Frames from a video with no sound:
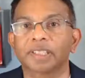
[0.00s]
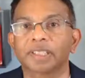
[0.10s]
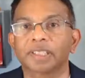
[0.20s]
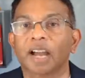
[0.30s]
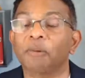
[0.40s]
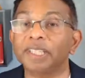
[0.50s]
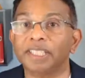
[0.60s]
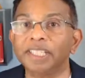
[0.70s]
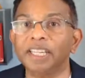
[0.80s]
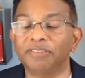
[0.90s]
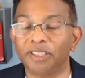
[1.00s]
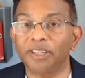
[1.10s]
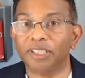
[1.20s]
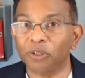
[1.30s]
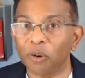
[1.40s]
I wonder, if you look
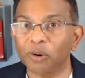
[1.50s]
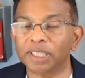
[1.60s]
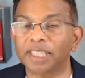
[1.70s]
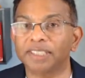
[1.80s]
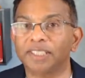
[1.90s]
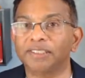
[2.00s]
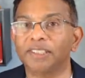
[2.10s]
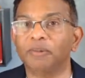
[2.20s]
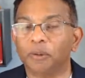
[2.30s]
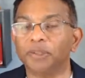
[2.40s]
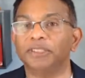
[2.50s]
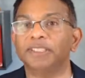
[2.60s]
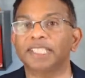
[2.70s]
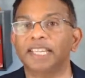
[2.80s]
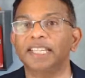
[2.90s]
at your organization, what would you
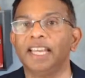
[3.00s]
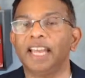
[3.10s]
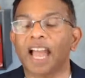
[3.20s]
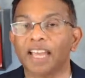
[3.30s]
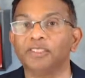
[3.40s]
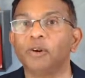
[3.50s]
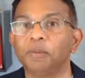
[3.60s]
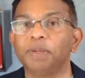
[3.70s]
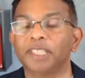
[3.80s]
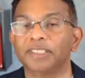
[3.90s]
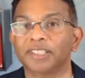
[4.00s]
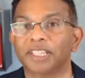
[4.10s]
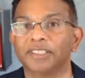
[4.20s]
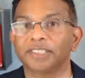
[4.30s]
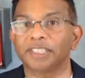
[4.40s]
say are your biggest
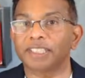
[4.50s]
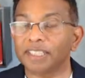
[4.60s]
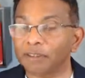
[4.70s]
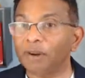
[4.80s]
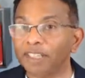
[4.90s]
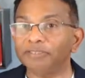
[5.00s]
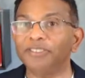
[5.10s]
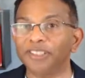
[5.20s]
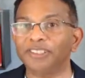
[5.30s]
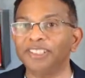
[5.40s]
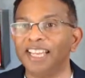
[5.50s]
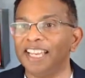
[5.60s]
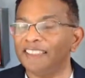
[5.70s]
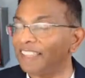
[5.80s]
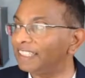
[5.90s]
challenges? And there are quite a few
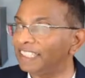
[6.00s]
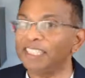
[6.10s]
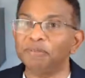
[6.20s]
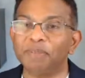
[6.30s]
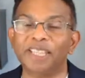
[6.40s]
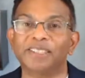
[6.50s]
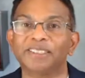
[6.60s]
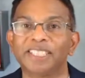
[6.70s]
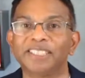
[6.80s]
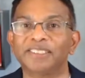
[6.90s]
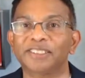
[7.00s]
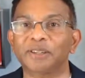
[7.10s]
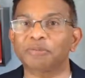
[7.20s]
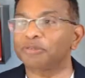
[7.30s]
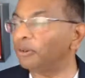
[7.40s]
that didn't make those lists of the
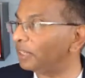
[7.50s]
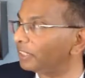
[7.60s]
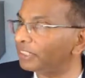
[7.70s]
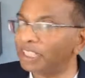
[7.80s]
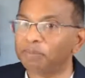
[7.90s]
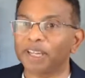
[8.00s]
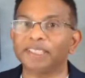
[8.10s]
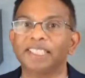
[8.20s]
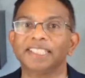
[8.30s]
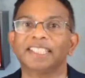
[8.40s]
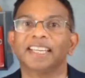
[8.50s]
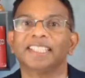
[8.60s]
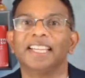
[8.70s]
top 4. And you think about things like